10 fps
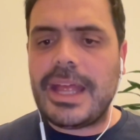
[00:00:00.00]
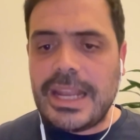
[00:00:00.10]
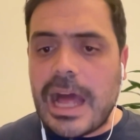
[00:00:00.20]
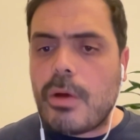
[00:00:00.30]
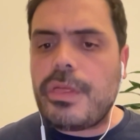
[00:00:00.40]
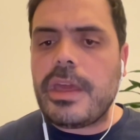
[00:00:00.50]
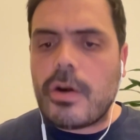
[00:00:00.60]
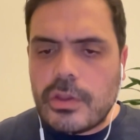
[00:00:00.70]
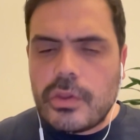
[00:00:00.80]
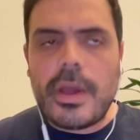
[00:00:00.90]
Now they
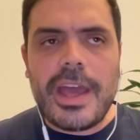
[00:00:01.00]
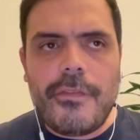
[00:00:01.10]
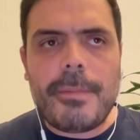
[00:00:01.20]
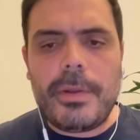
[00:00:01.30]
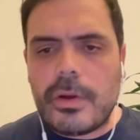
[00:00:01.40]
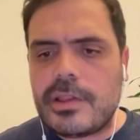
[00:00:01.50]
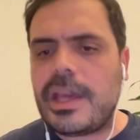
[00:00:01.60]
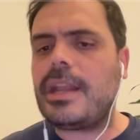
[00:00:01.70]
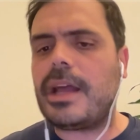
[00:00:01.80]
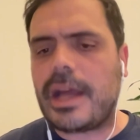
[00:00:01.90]
also have a
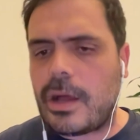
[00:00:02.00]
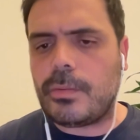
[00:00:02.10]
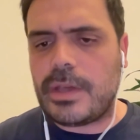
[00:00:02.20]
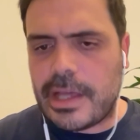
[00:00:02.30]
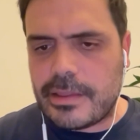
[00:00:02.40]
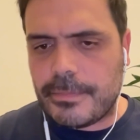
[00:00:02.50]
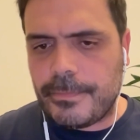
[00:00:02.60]
blockchain account with us.